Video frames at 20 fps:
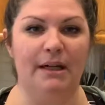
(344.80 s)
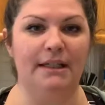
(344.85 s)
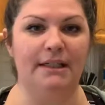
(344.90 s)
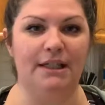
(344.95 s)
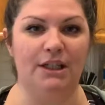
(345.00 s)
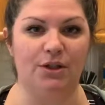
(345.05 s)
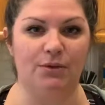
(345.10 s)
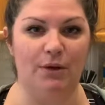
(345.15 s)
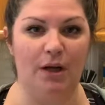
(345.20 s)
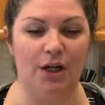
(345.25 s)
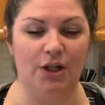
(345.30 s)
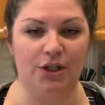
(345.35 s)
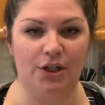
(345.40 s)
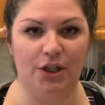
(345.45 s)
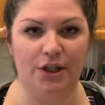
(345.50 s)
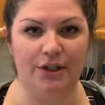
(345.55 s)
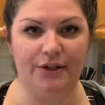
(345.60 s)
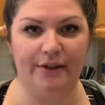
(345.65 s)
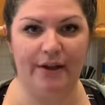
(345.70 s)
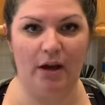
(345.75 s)
My
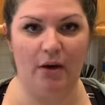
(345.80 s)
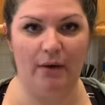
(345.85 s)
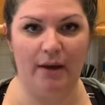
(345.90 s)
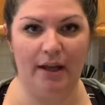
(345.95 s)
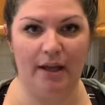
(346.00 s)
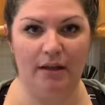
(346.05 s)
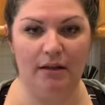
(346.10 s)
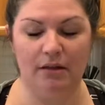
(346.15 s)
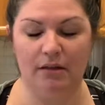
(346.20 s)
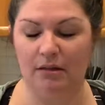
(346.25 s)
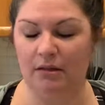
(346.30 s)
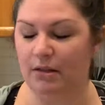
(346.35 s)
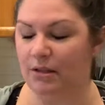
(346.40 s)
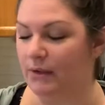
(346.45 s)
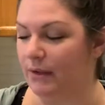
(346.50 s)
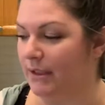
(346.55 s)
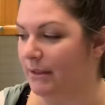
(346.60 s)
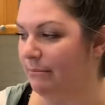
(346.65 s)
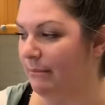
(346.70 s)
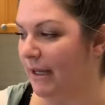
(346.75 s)
dishwasher is going,
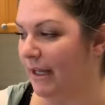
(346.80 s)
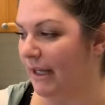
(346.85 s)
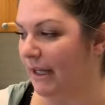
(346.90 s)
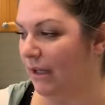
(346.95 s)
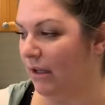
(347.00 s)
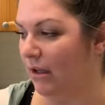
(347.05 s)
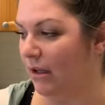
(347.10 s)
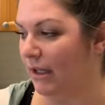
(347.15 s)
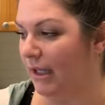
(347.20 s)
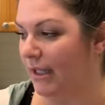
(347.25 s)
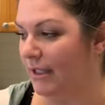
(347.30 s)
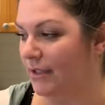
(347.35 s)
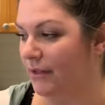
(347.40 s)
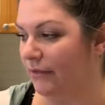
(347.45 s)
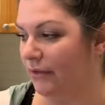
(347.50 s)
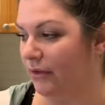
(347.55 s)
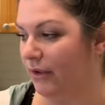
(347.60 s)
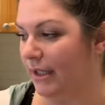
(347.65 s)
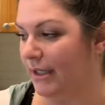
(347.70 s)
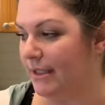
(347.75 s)
so it's making all kinds
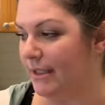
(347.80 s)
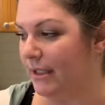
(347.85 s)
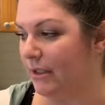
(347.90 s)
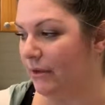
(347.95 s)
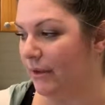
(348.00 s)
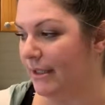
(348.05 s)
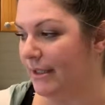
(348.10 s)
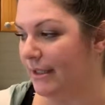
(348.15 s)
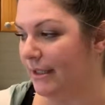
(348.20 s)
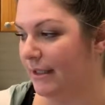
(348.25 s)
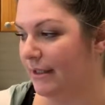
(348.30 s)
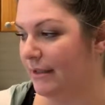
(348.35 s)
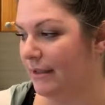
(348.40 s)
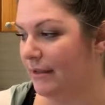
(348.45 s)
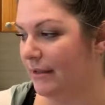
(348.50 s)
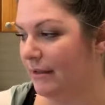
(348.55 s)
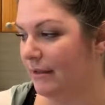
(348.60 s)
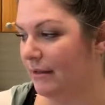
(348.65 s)
of crazy noises.